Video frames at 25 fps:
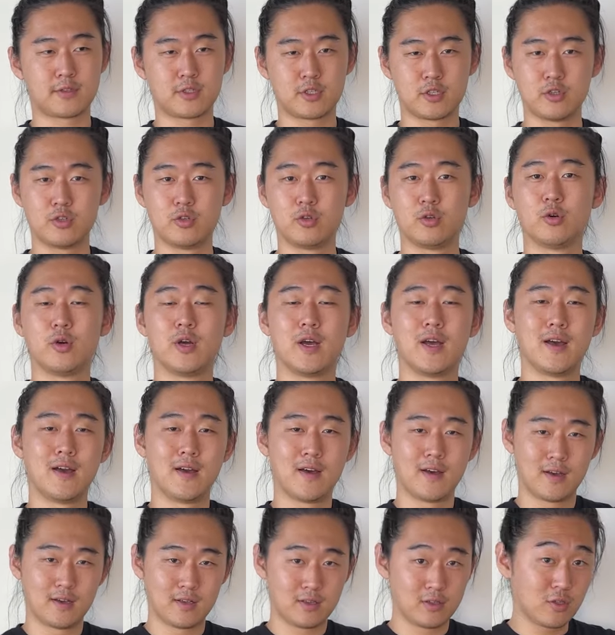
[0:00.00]
Two,
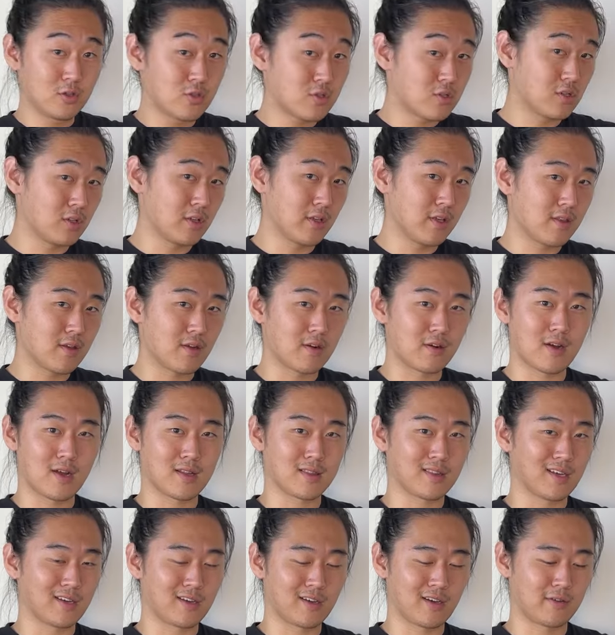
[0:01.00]
usually they're not
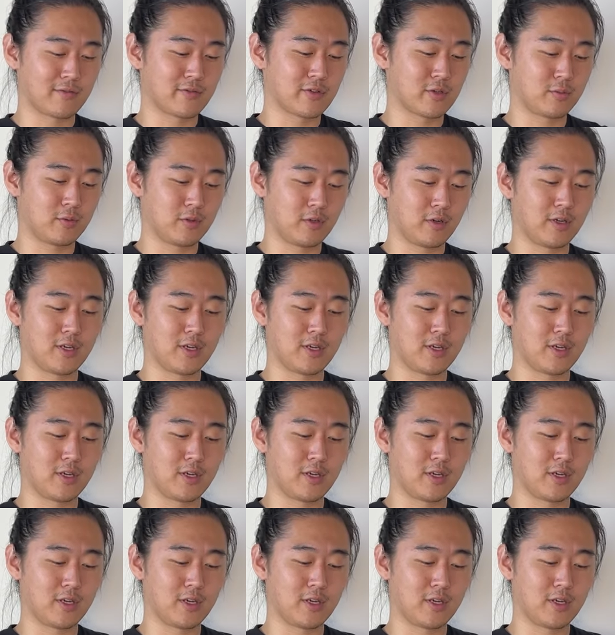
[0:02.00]
that comfortable,